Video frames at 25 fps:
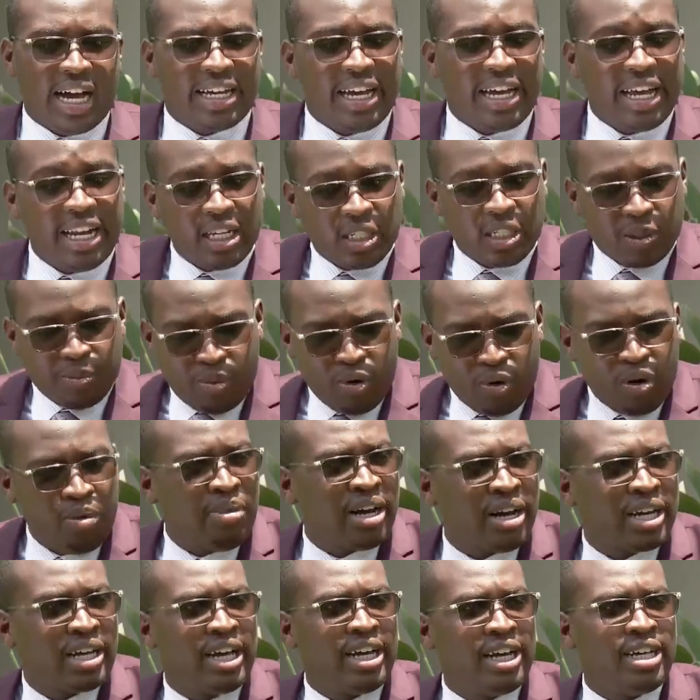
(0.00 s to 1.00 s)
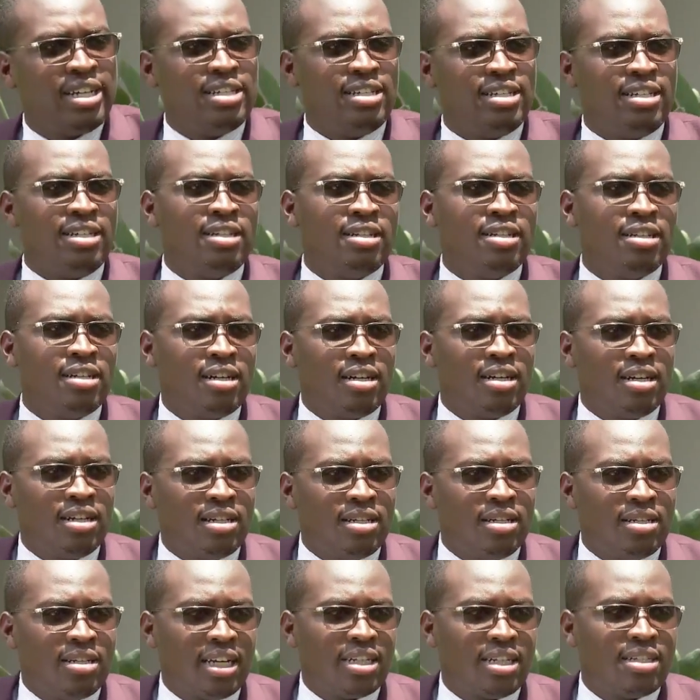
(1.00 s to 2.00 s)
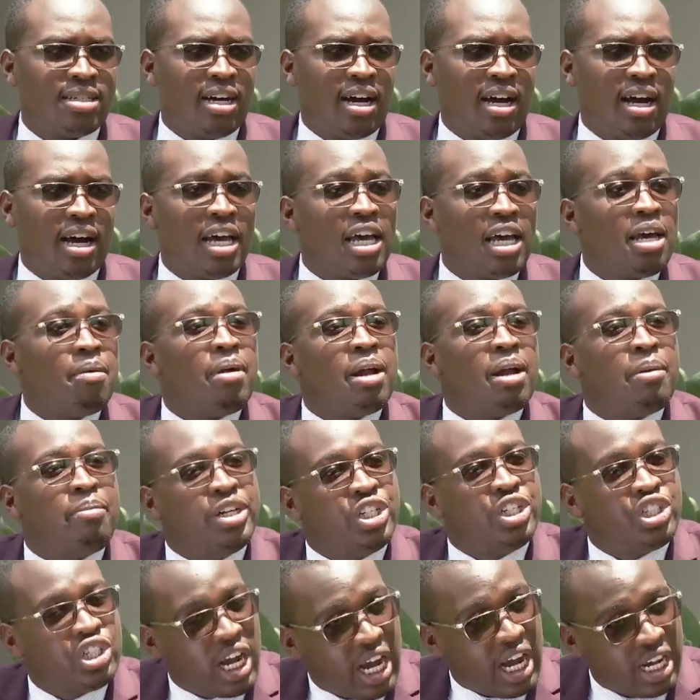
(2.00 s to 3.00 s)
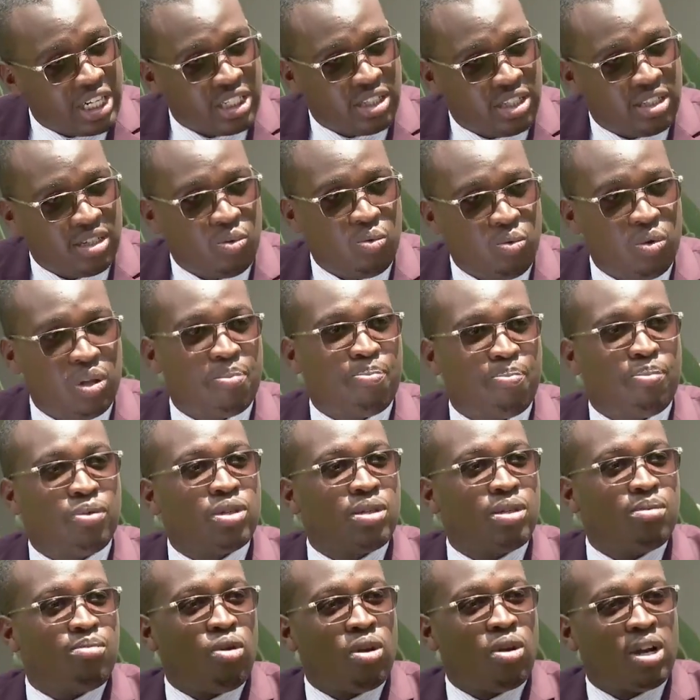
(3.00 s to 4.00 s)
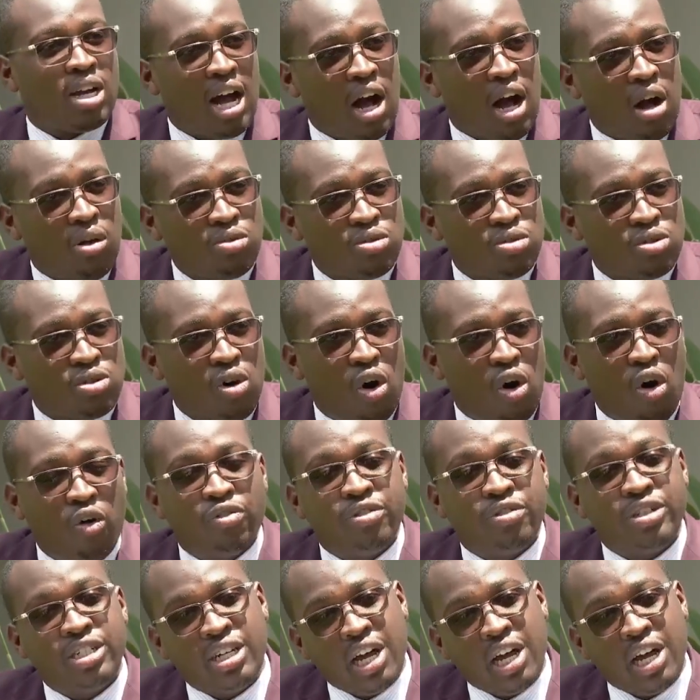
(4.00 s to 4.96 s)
against Paul Mackenzie that he might be charged with possible counts of